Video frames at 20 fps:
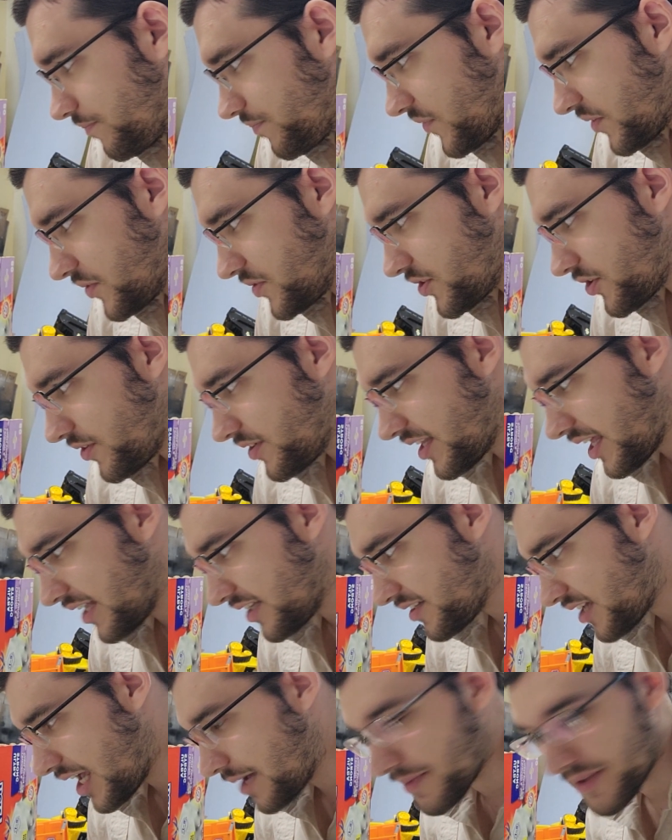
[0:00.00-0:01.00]
was during that
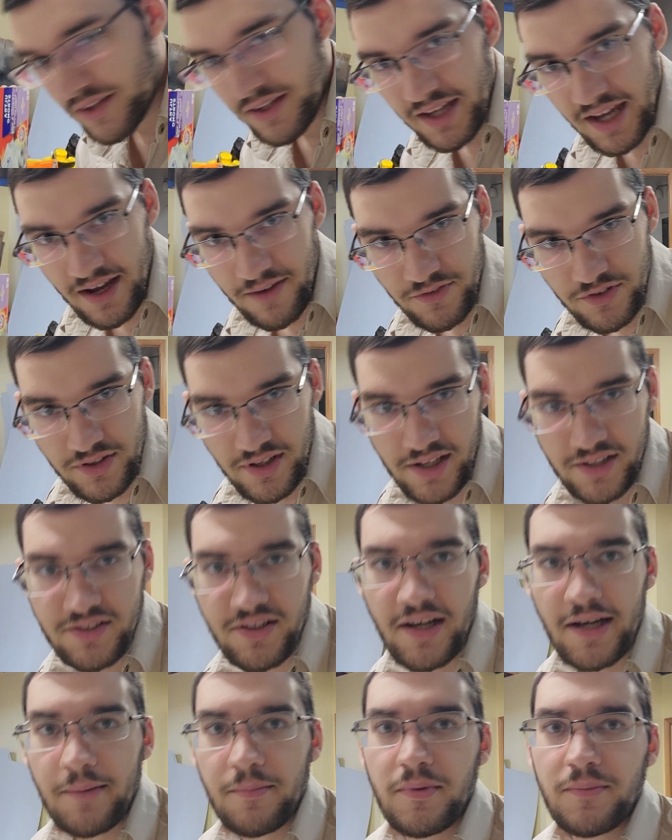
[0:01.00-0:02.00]
time, I think after that
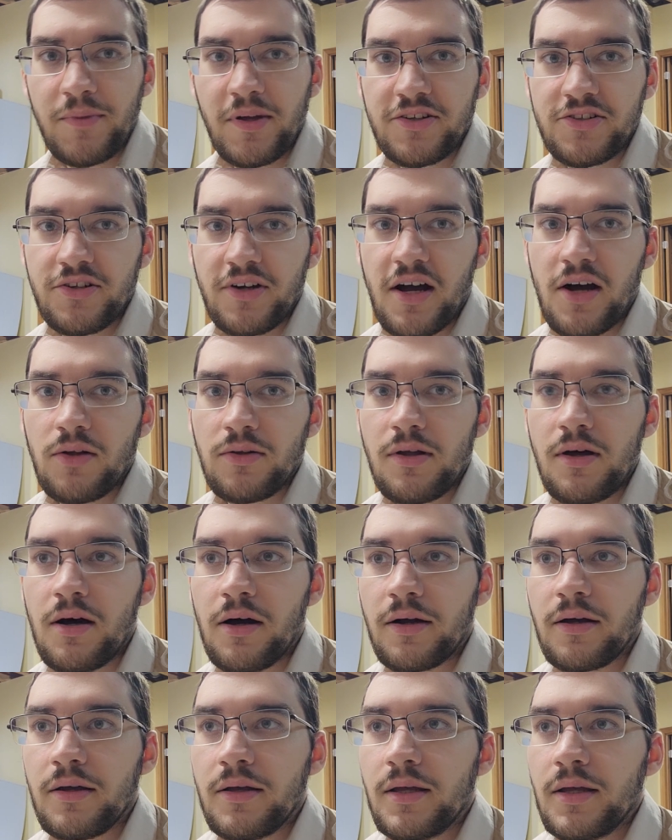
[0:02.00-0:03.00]
time, I'm not sure how long,